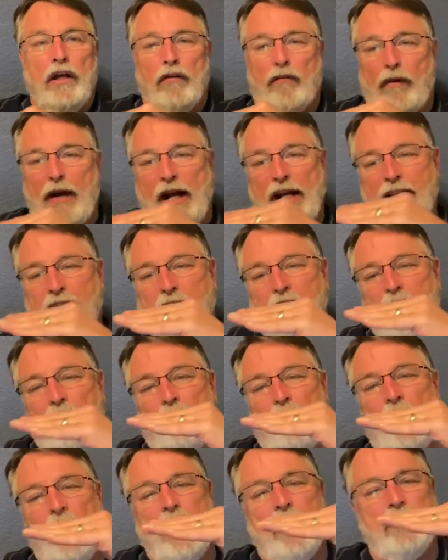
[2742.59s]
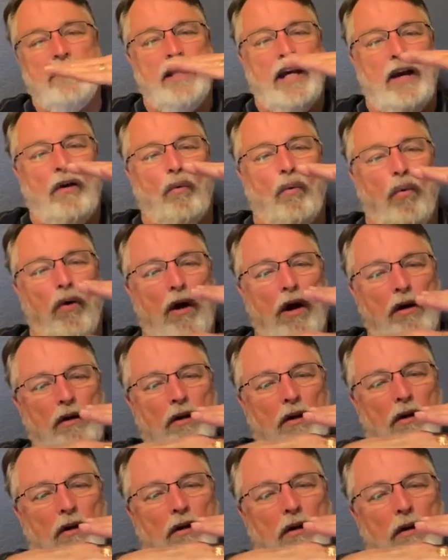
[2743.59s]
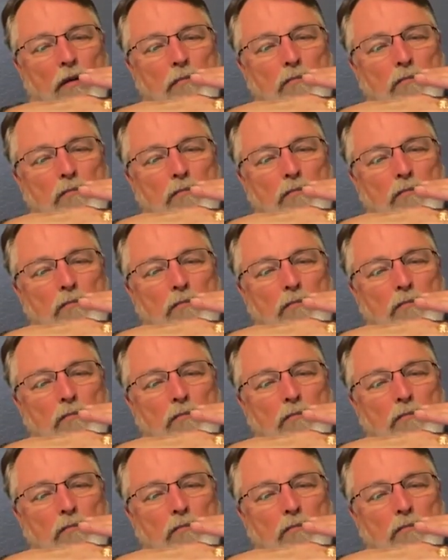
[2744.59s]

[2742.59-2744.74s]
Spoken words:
right there at that water